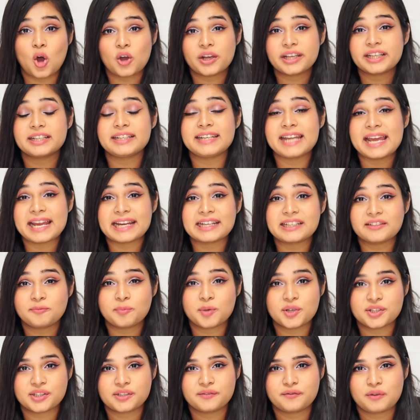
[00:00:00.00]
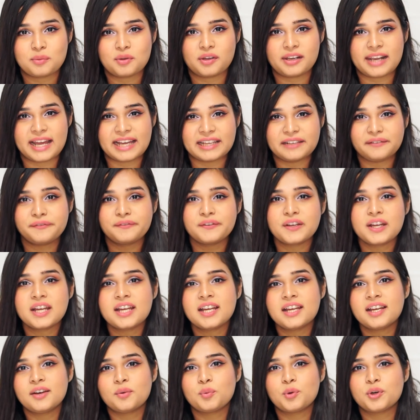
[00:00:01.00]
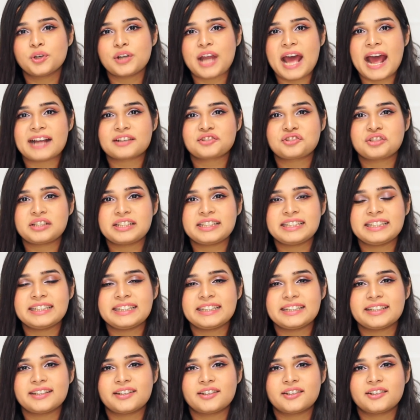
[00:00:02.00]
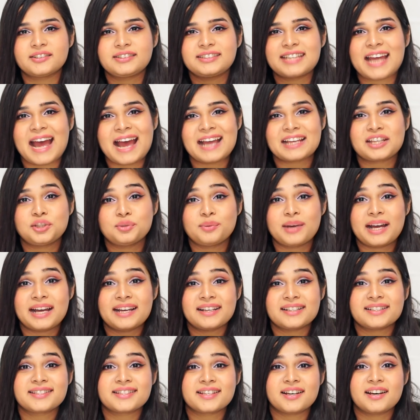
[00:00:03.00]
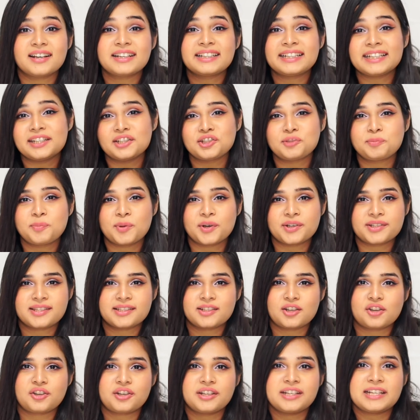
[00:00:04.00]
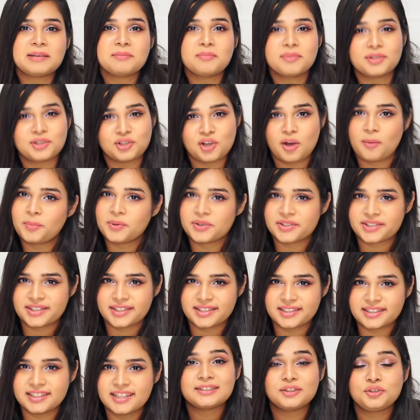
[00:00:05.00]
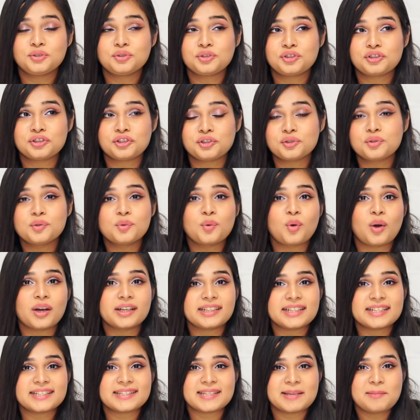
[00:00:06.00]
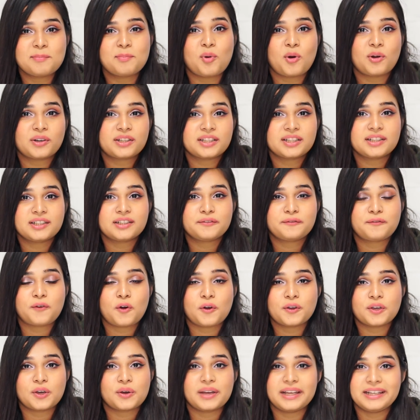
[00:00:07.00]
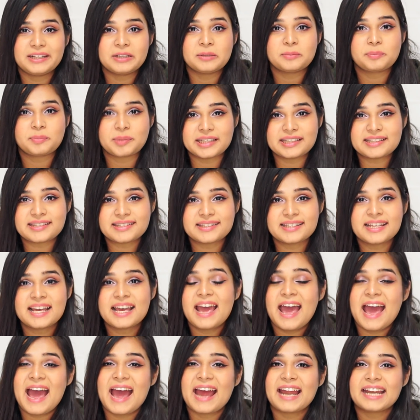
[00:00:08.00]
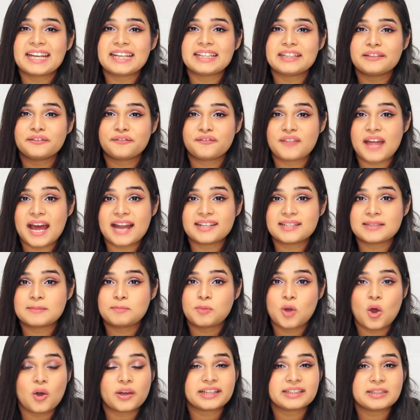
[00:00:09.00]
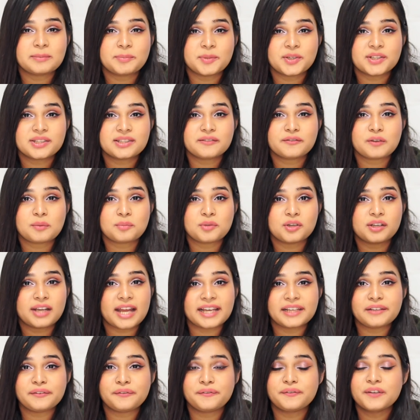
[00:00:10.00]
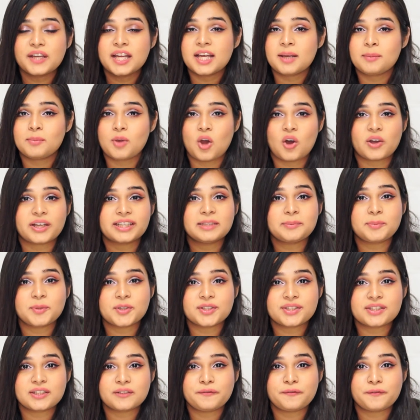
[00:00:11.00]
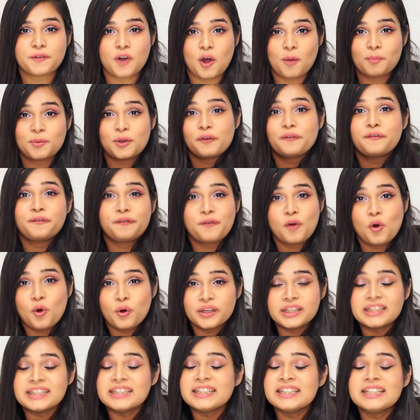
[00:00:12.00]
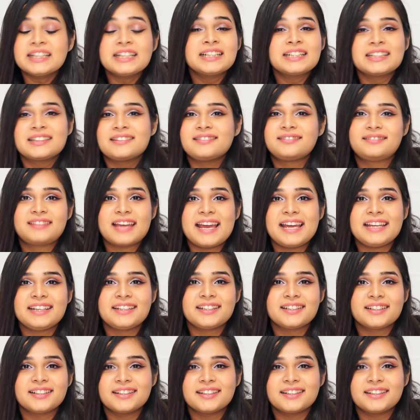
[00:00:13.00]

a negative person from your life would actually tag you as a kiddish person or an immature person. You should do what is important for your inner peace, and if that is blocking the person from your life, blocking the person from your phone, then